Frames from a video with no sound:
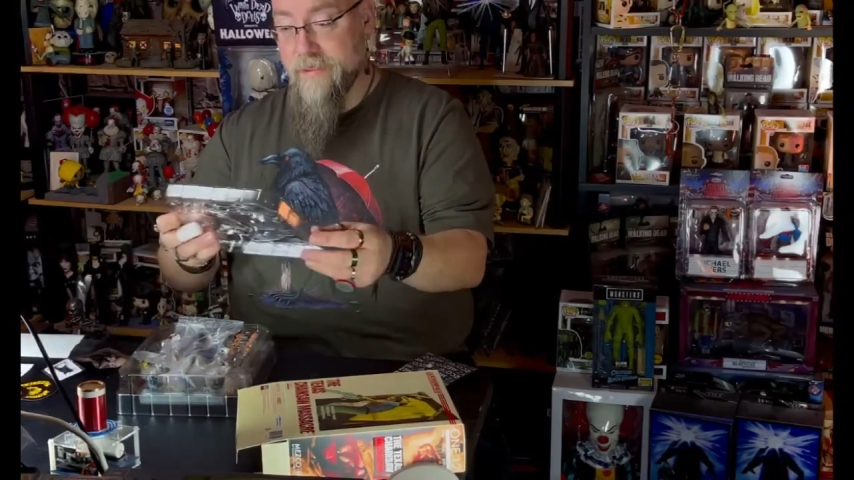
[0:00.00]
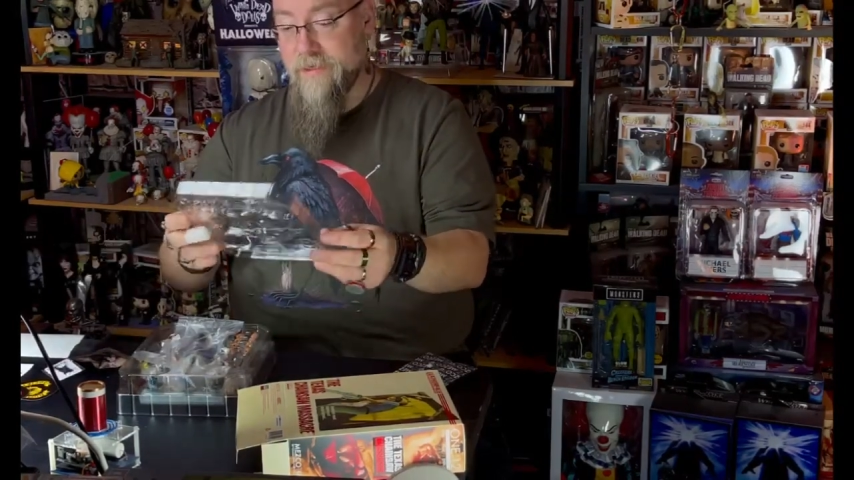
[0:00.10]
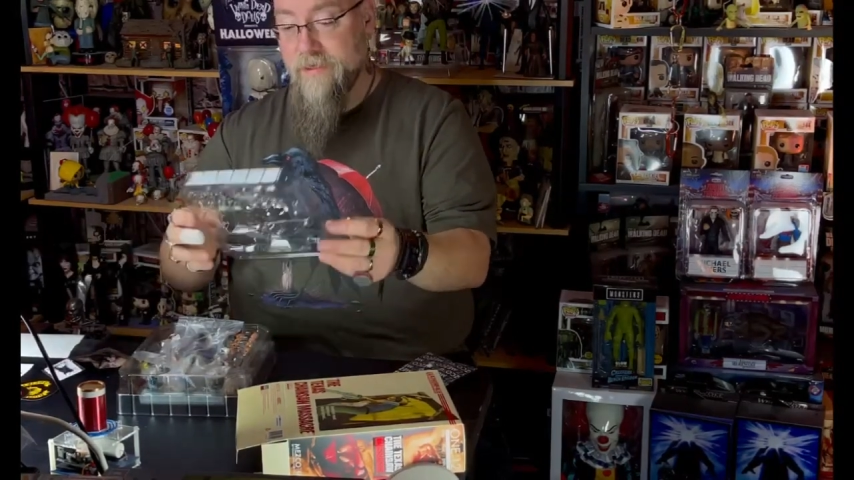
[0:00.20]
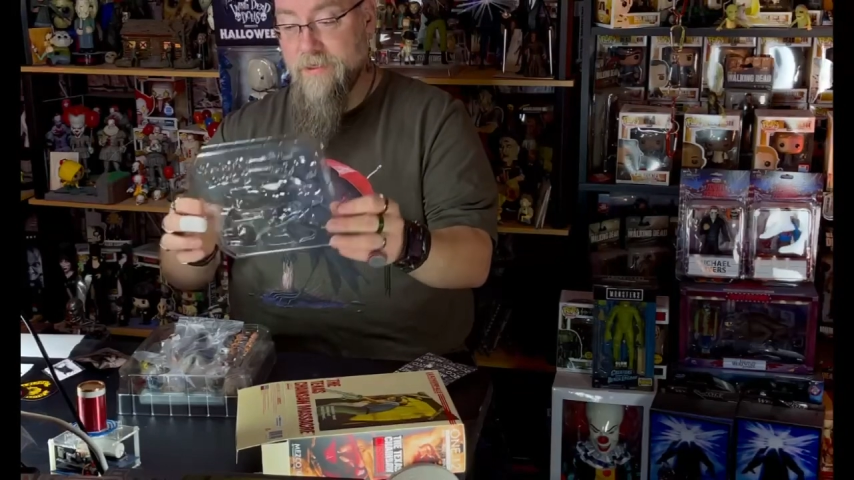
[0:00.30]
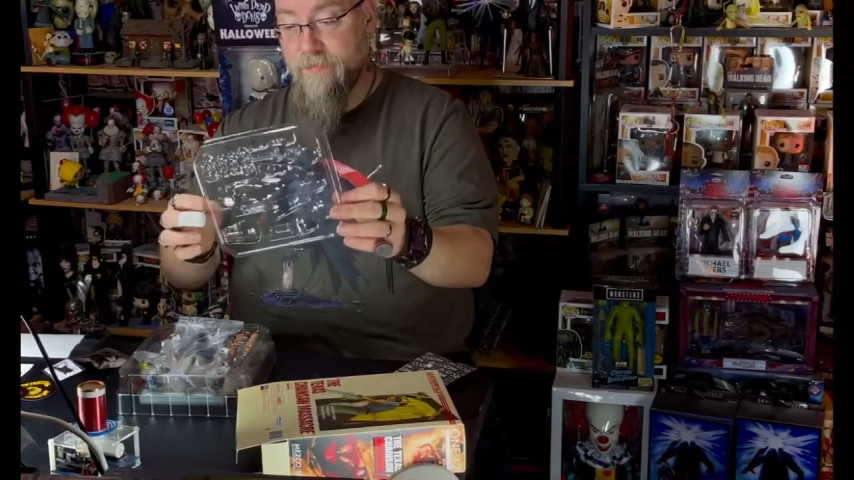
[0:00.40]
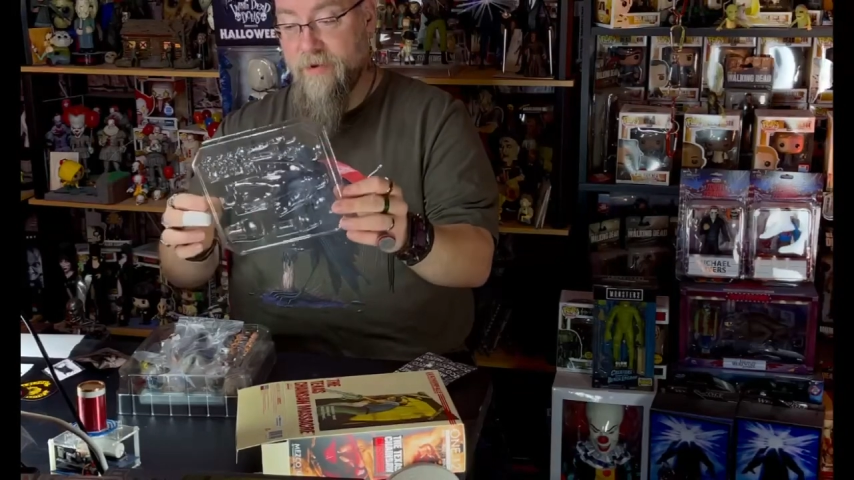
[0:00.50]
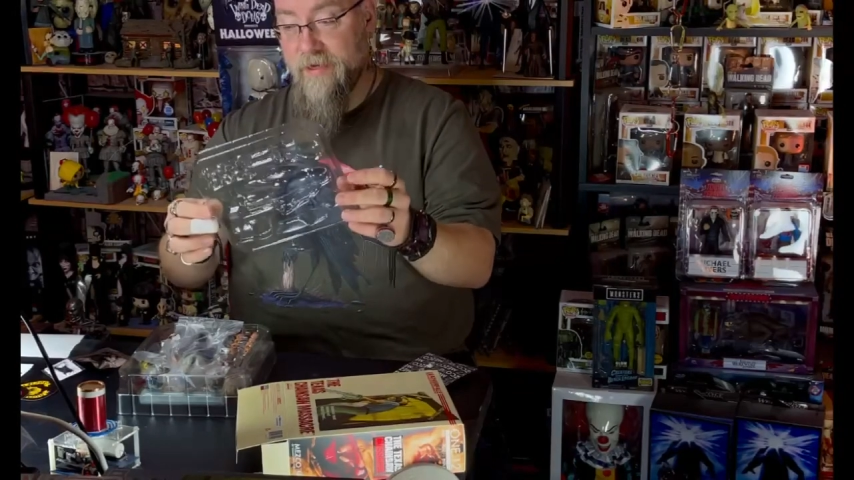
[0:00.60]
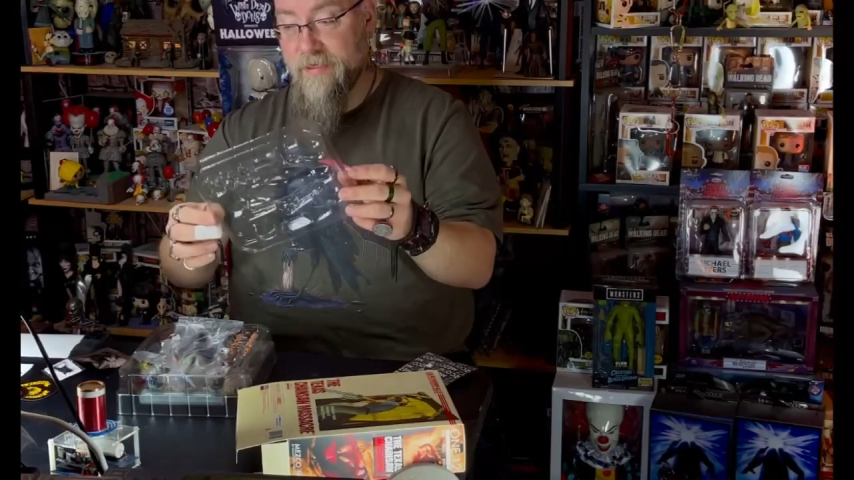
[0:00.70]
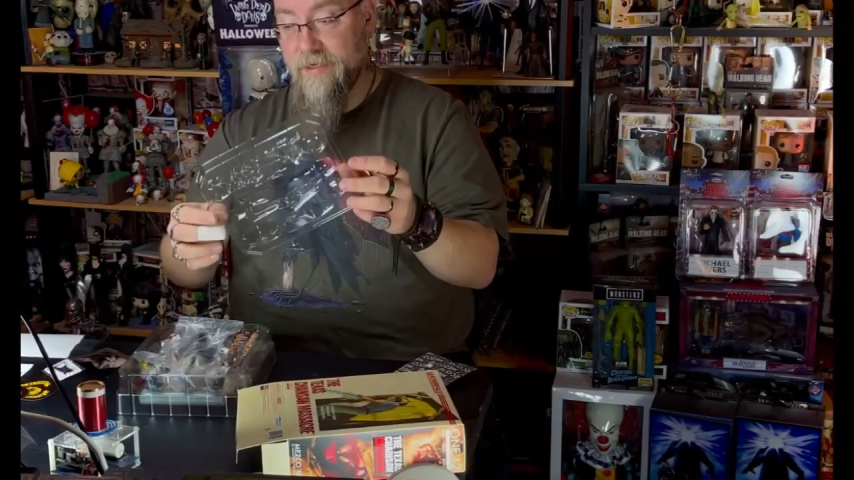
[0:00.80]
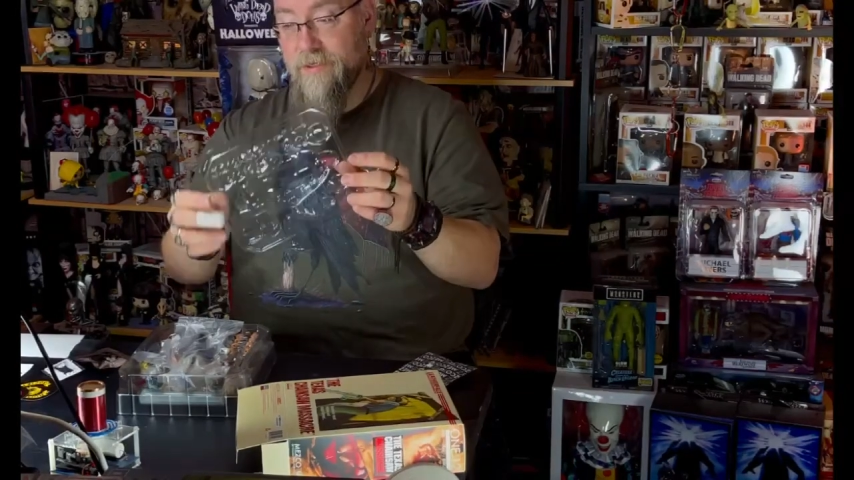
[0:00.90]
You just pay
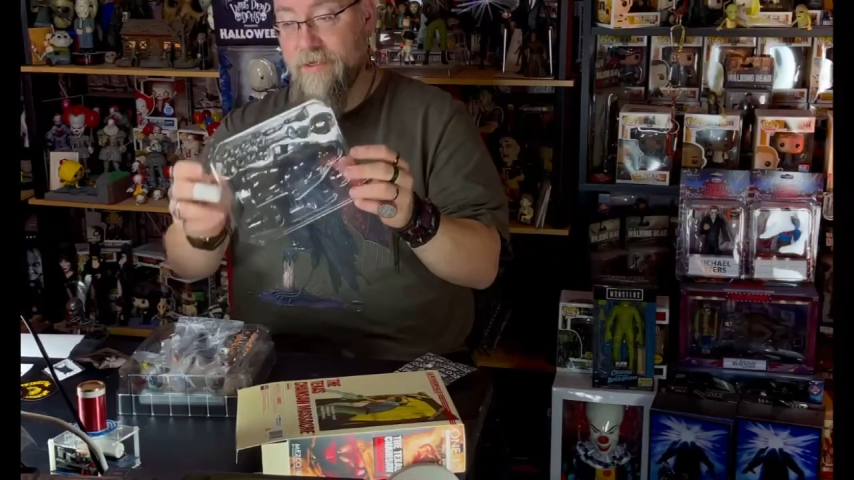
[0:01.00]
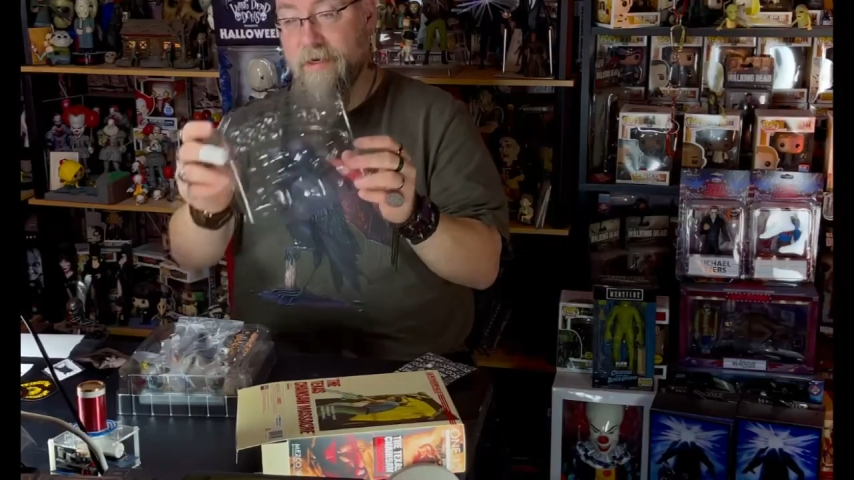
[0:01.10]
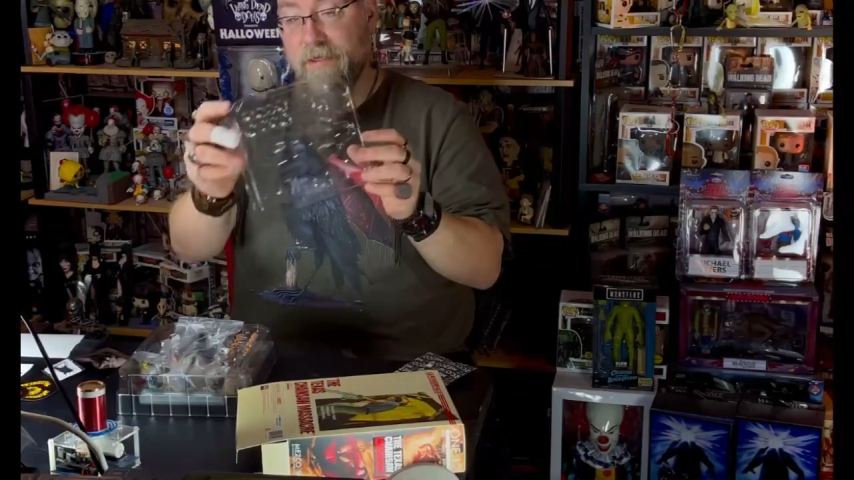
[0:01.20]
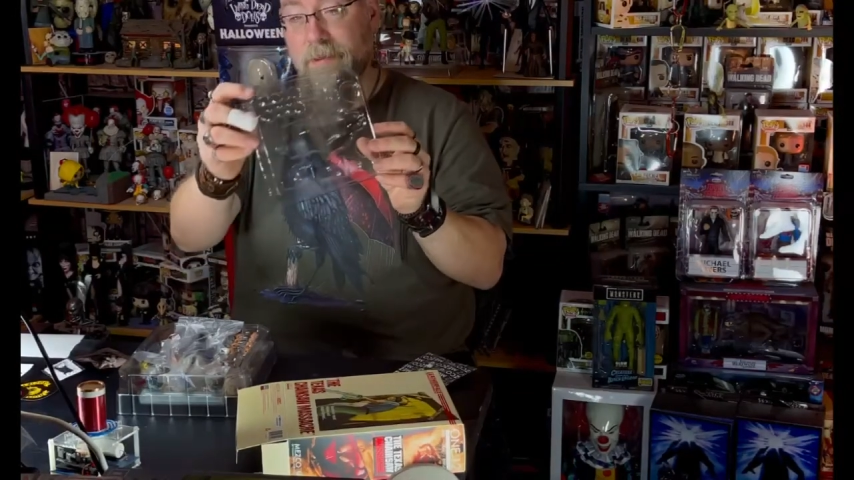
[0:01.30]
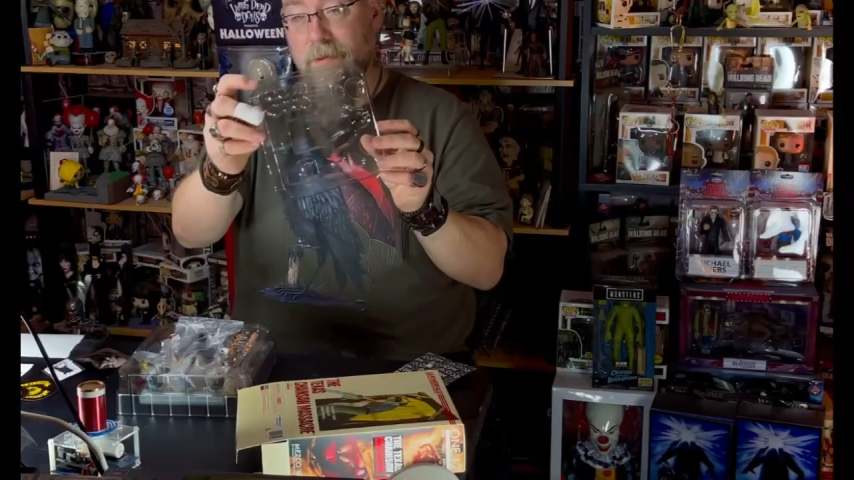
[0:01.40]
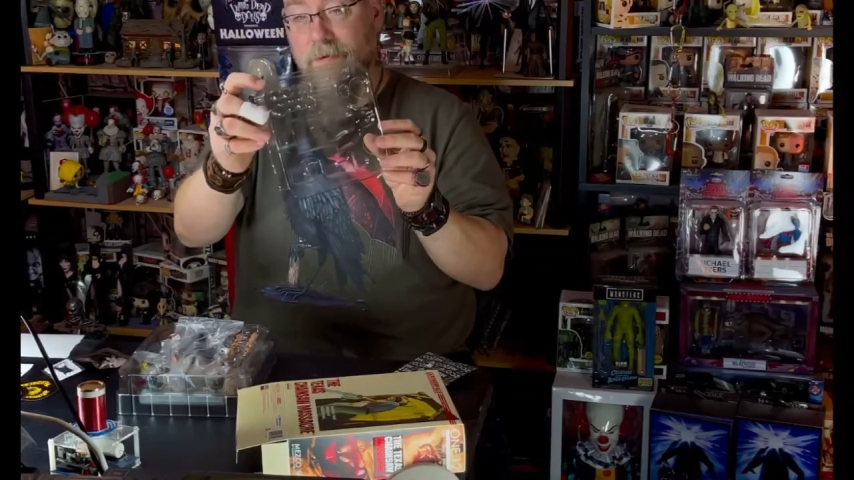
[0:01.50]
attention. They got these little